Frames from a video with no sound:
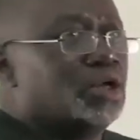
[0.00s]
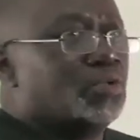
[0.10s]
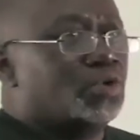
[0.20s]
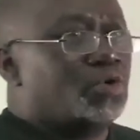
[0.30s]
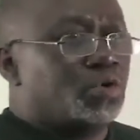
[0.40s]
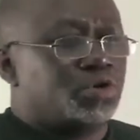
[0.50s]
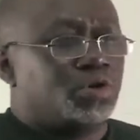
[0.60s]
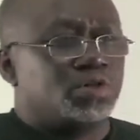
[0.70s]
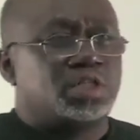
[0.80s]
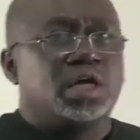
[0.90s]
you would go to
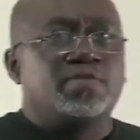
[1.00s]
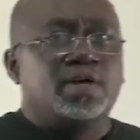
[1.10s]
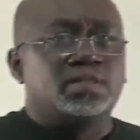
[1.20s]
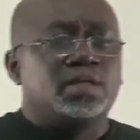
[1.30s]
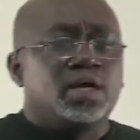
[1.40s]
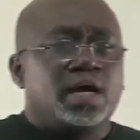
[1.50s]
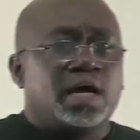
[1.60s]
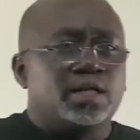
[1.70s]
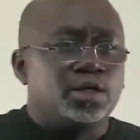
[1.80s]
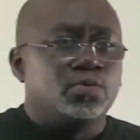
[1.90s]
your servers
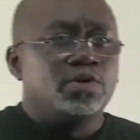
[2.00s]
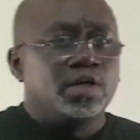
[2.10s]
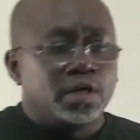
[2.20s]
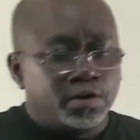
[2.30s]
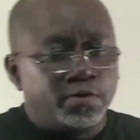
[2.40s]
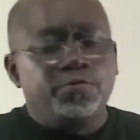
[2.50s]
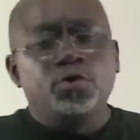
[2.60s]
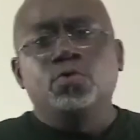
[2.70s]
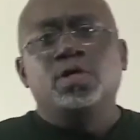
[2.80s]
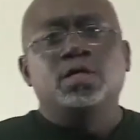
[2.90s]
and you would
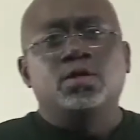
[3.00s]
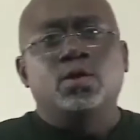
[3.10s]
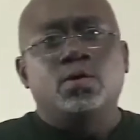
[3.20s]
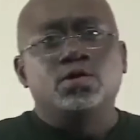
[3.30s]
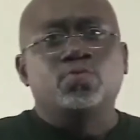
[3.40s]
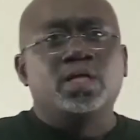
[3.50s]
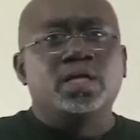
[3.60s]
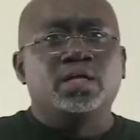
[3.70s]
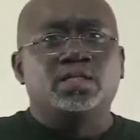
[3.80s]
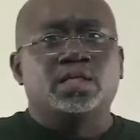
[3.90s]
review the logs
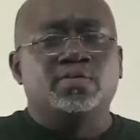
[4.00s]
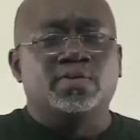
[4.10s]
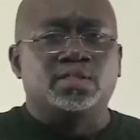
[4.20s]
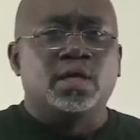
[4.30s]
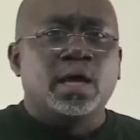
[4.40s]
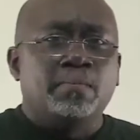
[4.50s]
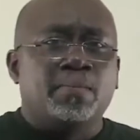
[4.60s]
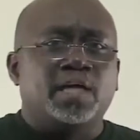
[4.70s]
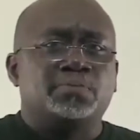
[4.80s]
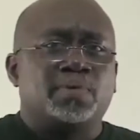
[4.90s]
within the servers.
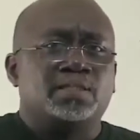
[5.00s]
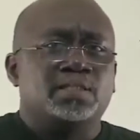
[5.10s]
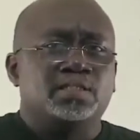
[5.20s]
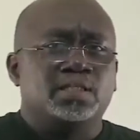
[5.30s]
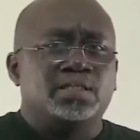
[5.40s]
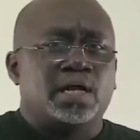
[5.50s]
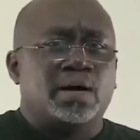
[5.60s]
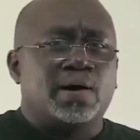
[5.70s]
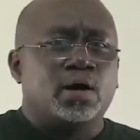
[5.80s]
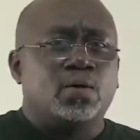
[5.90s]
Best practice is that
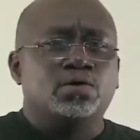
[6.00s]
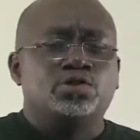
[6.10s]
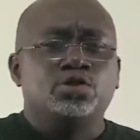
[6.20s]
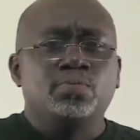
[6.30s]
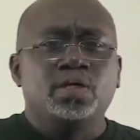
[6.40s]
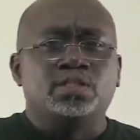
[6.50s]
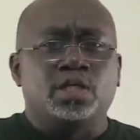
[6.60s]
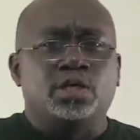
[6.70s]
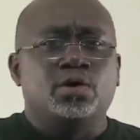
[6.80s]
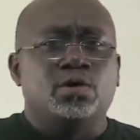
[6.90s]
our logs should be
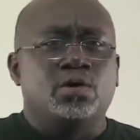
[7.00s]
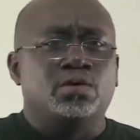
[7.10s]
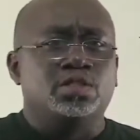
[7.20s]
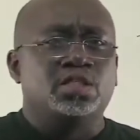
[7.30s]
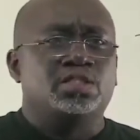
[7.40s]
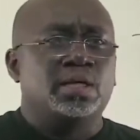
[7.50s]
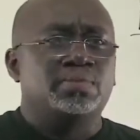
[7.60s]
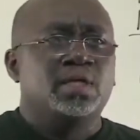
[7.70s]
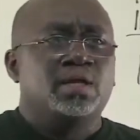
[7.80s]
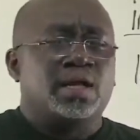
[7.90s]
secured on
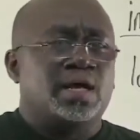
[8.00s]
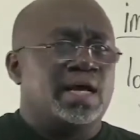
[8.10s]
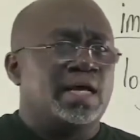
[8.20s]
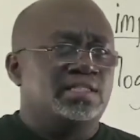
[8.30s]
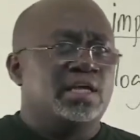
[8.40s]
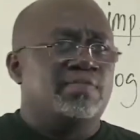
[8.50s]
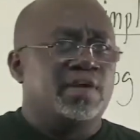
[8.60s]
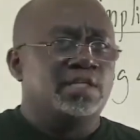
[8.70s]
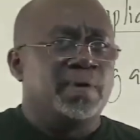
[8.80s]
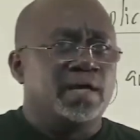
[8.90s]
systems that are
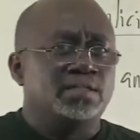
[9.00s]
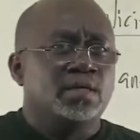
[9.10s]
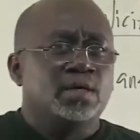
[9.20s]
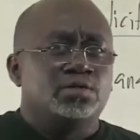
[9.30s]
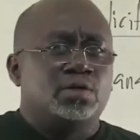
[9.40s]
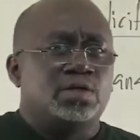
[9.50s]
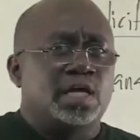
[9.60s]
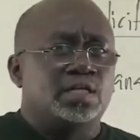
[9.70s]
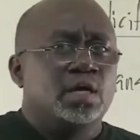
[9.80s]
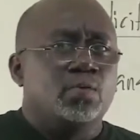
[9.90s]
NTFS based so
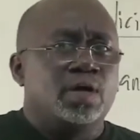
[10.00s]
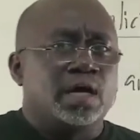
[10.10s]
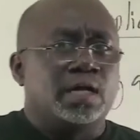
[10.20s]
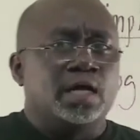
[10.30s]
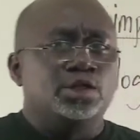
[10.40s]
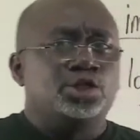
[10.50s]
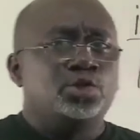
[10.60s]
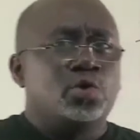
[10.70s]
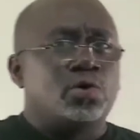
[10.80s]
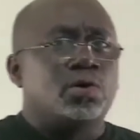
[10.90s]
that we can
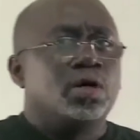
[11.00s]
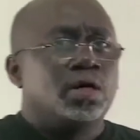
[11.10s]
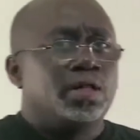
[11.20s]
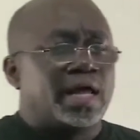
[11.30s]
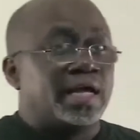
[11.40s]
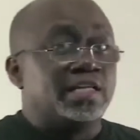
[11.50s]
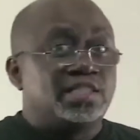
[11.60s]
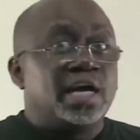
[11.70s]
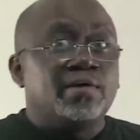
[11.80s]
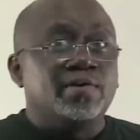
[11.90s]
ensure their
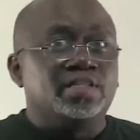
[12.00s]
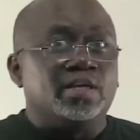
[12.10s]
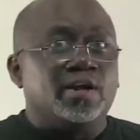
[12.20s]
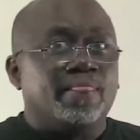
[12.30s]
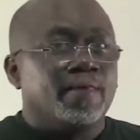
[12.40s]
integrity.